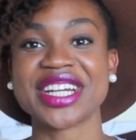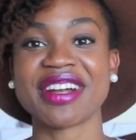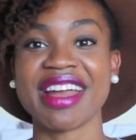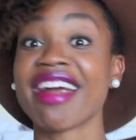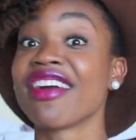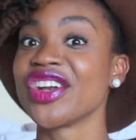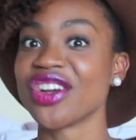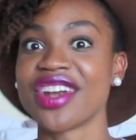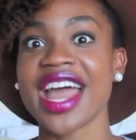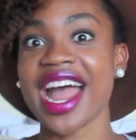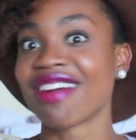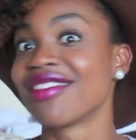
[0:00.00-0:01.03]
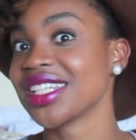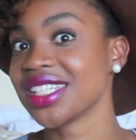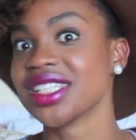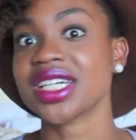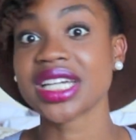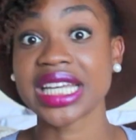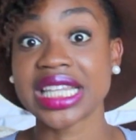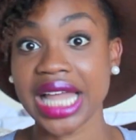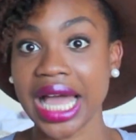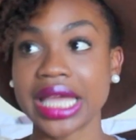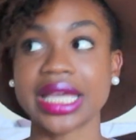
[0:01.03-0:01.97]
your hair and you're not really looking
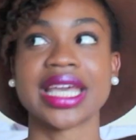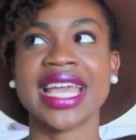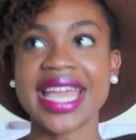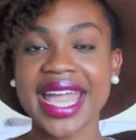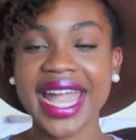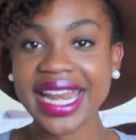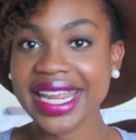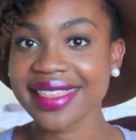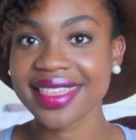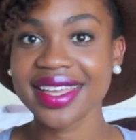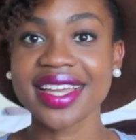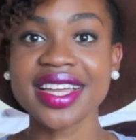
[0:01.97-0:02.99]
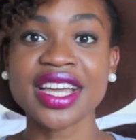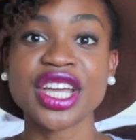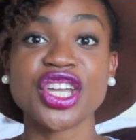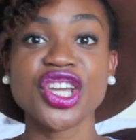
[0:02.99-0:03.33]
like anything.